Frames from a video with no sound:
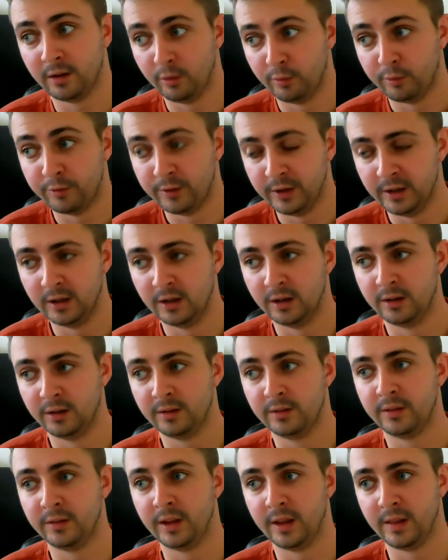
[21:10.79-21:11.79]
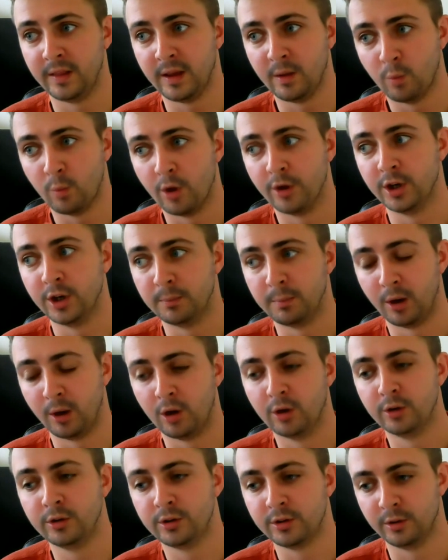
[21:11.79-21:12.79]
feel that they want to
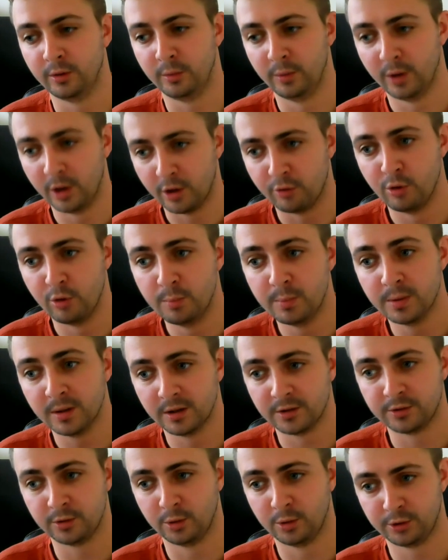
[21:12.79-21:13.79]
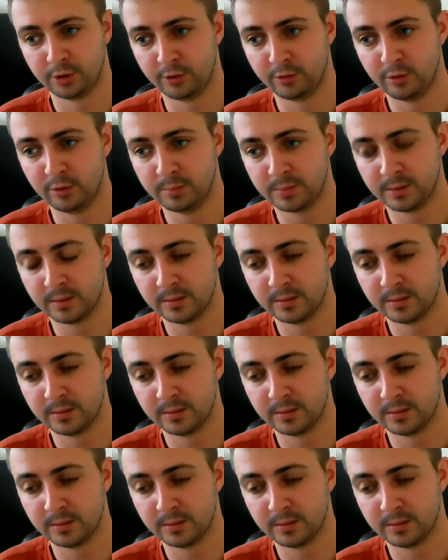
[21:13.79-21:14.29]
belong to a group, a social group.